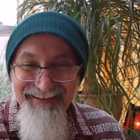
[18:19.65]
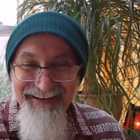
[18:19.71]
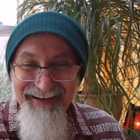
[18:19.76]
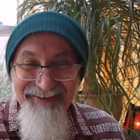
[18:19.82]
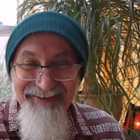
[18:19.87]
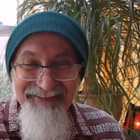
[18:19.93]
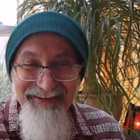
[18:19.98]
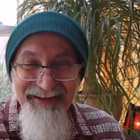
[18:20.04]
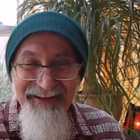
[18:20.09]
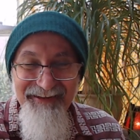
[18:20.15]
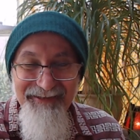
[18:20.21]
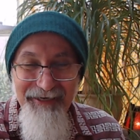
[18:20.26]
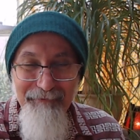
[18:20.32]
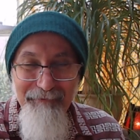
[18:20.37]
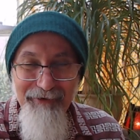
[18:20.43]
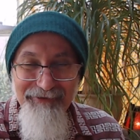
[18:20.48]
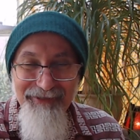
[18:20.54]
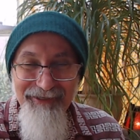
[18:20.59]
I re uh,
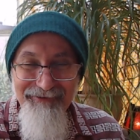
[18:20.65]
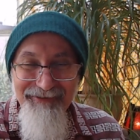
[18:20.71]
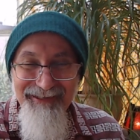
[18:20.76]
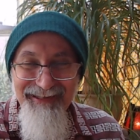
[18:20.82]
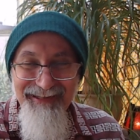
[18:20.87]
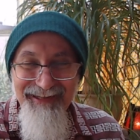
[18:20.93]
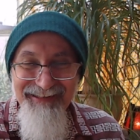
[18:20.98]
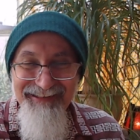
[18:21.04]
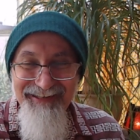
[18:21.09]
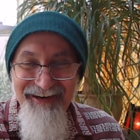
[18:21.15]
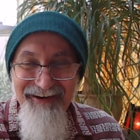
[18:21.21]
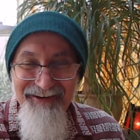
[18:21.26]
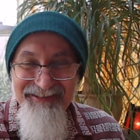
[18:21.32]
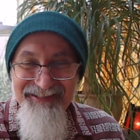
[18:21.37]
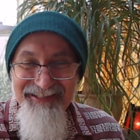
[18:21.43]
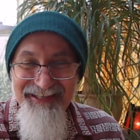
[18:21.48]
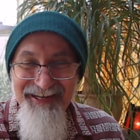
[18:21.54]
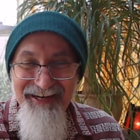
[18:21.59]
I really like the
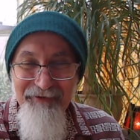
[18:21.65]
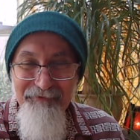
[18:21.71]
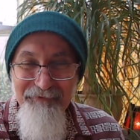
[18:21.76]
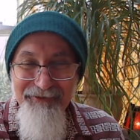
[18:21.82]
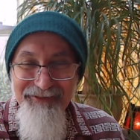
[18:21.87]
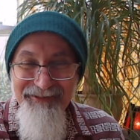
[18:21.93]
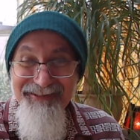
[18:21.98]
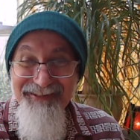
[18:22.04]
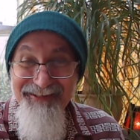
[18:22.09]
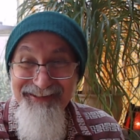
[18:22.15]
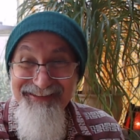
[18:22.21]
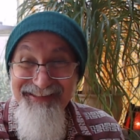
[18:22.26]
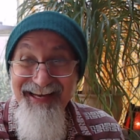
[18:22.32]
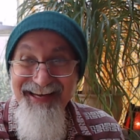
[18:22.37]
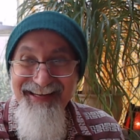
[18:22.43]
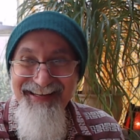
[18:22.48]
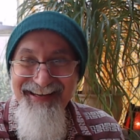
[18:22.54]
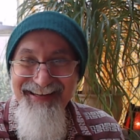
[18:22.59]
art style for these cards.
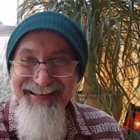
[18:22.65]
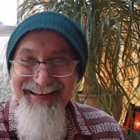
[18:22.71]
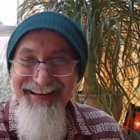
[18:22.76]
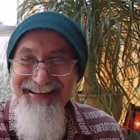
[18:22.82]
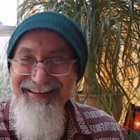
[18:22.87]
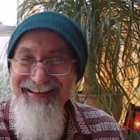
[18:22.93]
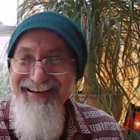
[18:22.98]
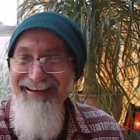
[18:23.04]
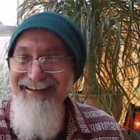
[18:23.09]
Yeah, yeah, yeah, yeah.